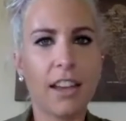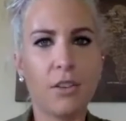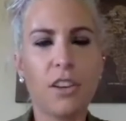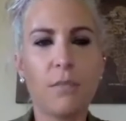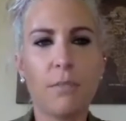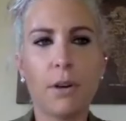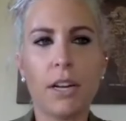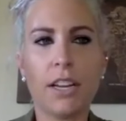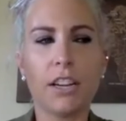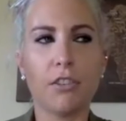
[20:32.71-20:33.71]
And you could be
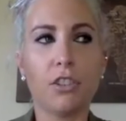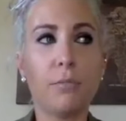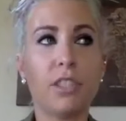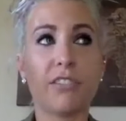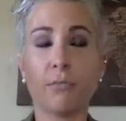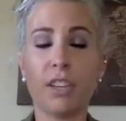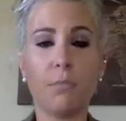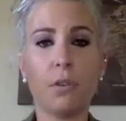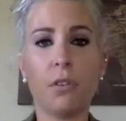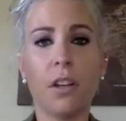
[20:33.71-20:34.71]
put, two different
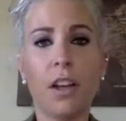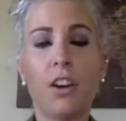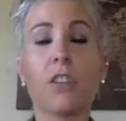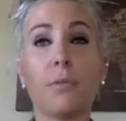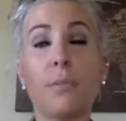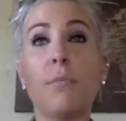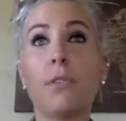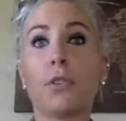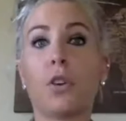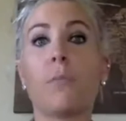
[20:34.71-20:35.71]
people or
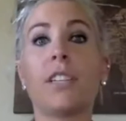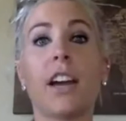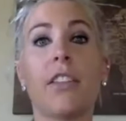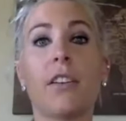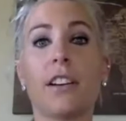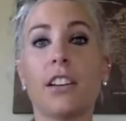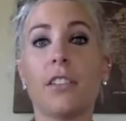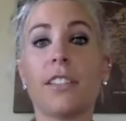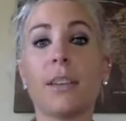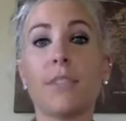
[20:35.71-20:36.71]
people that grew up together in,
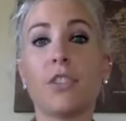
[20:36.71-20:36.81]
the same